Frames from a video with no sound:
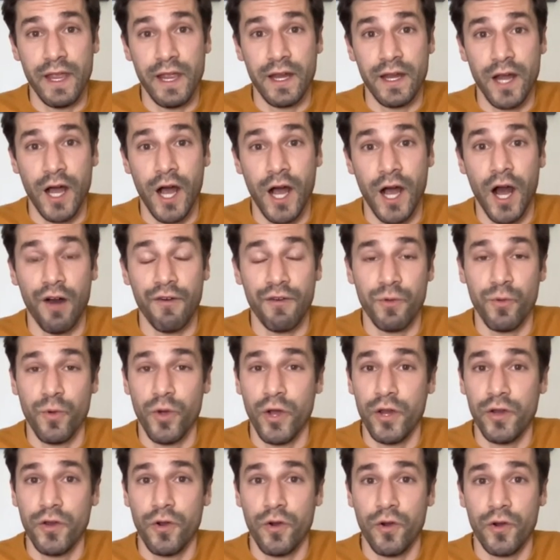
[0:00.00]
in
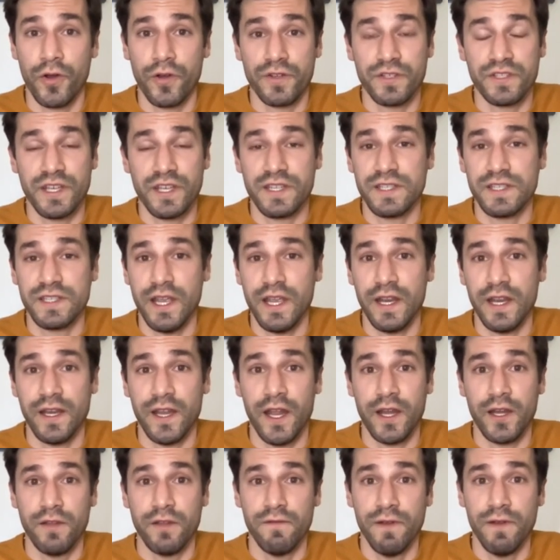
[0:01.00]
Hollywood, or you're 16
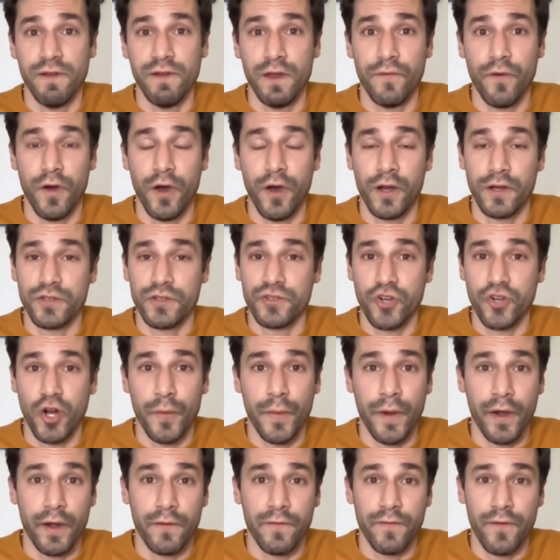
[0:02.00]
and you live on a
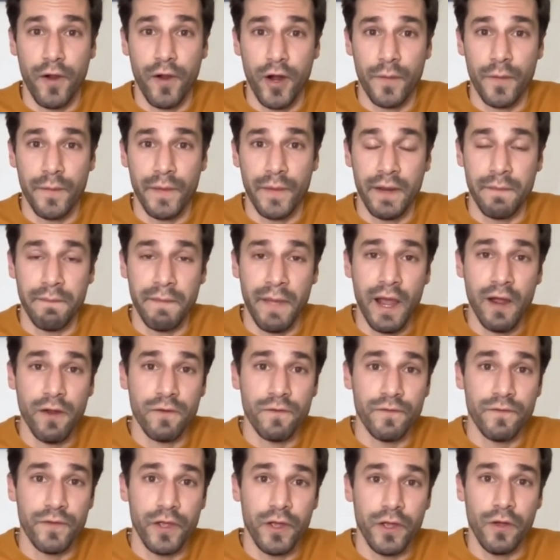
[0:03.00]
strawberry farm in
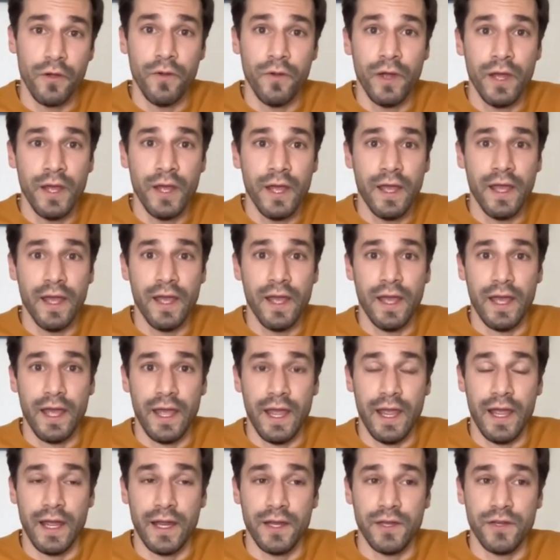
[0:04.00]
Mountain View,
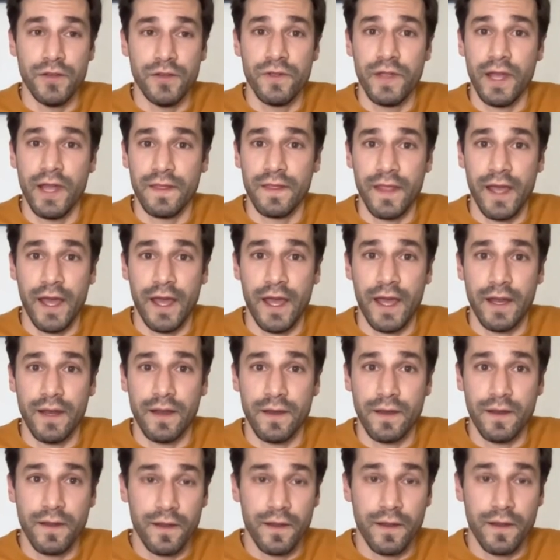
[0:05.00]
and you get
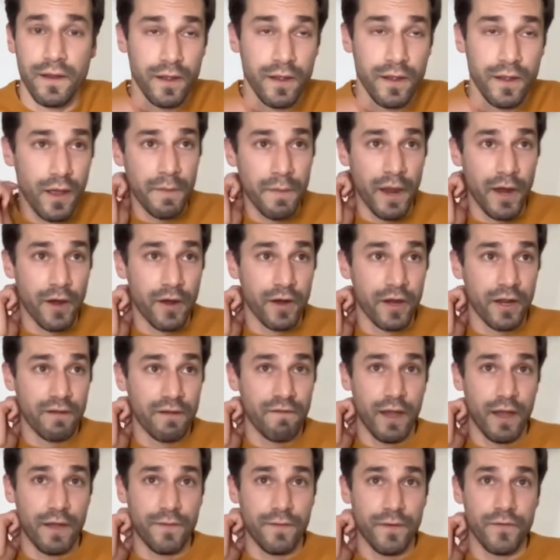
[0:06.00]
that American
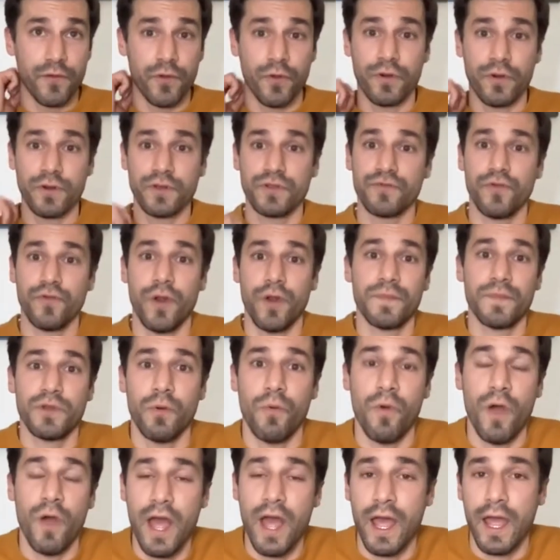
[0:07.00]
life of yours ripped
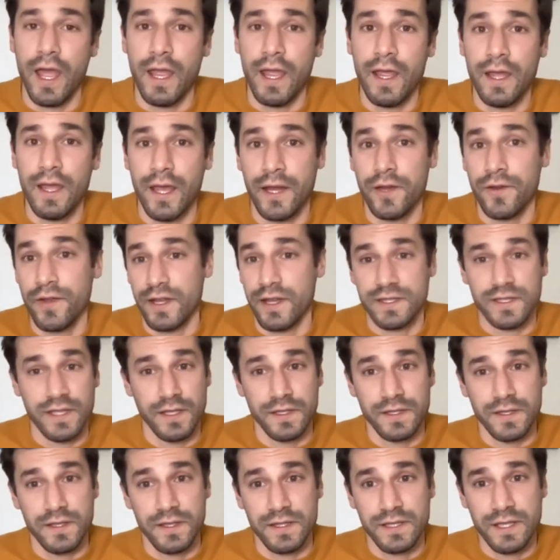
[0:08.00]
away and you get
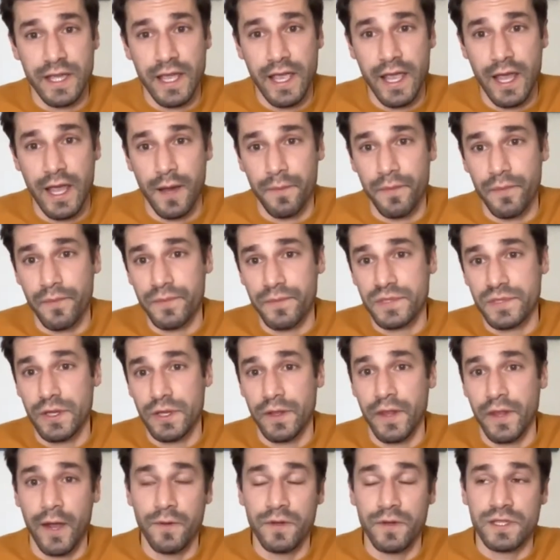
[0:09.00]
sent to this camp. So
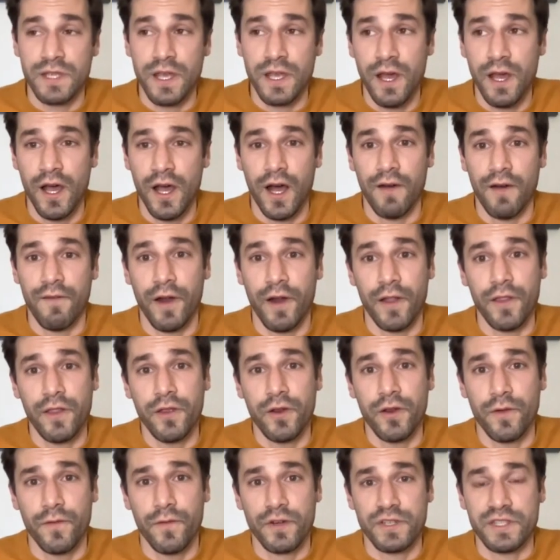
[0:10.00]
that was a lot of the
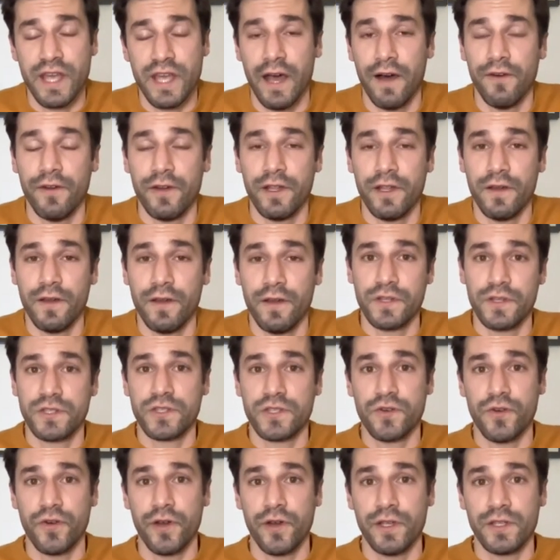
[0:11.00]
universality of the
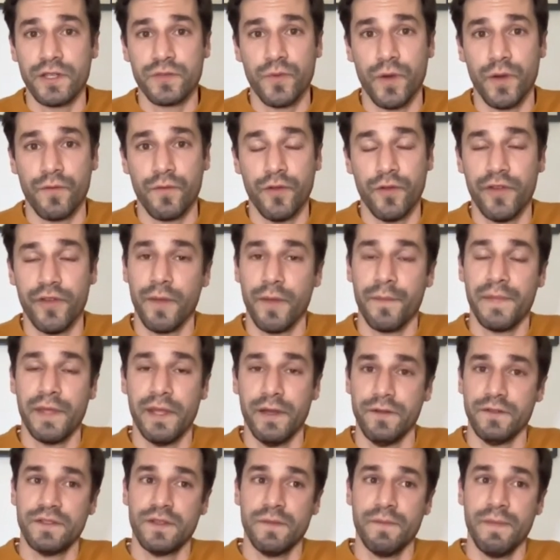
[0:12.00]
story, is what really
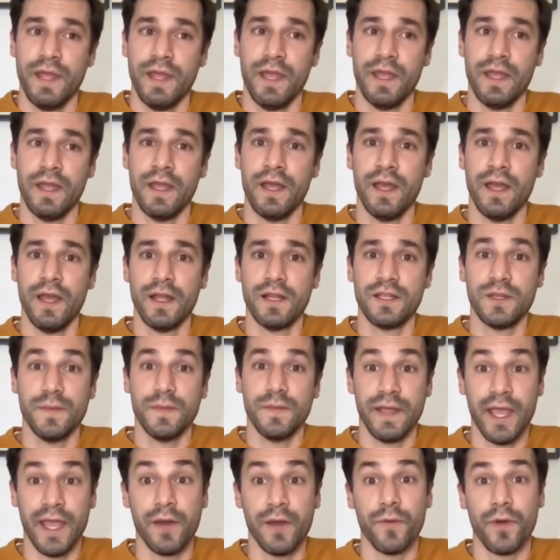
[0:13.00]
appealed to me to
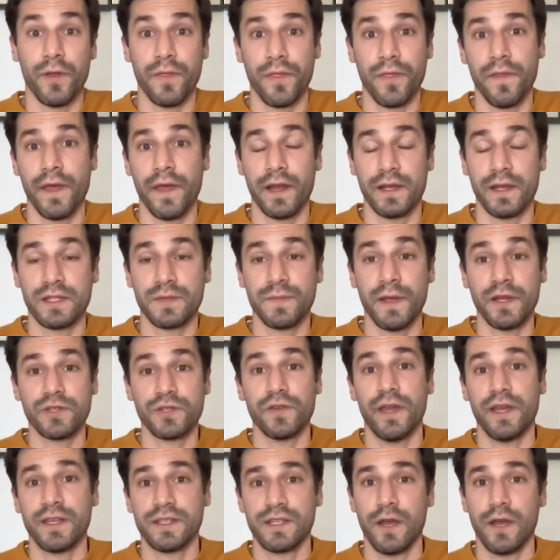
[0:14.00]
begin with, and then
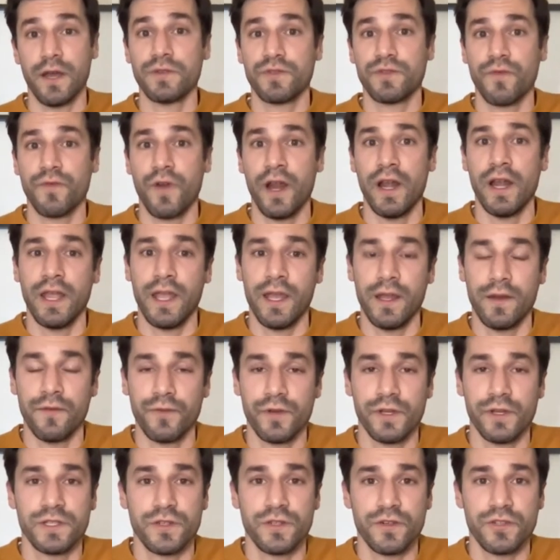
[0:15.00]
especially as I was writing it and
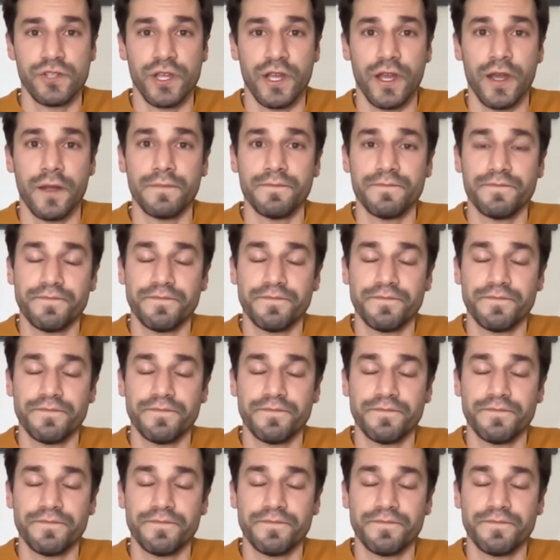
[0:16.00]
researching it.